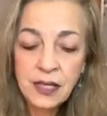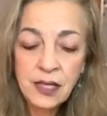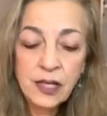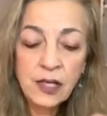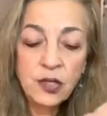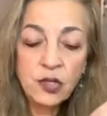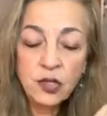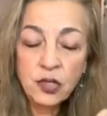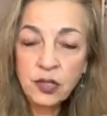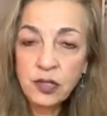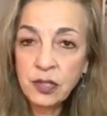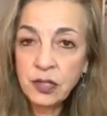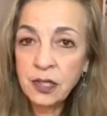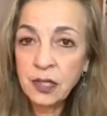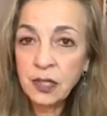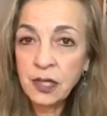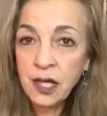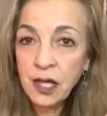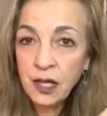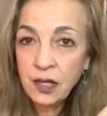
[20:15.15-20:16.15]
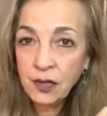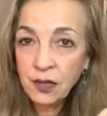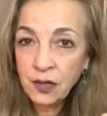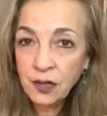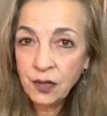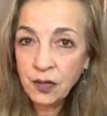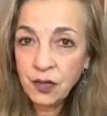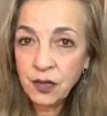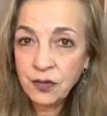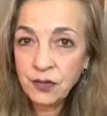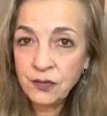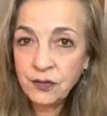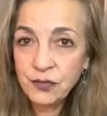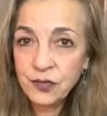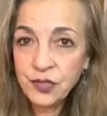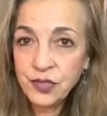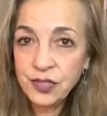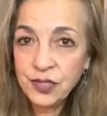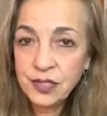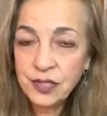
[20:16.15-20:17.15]
Into the
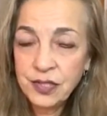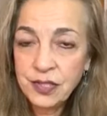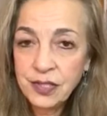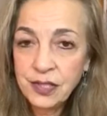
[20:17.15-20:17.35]
nerves.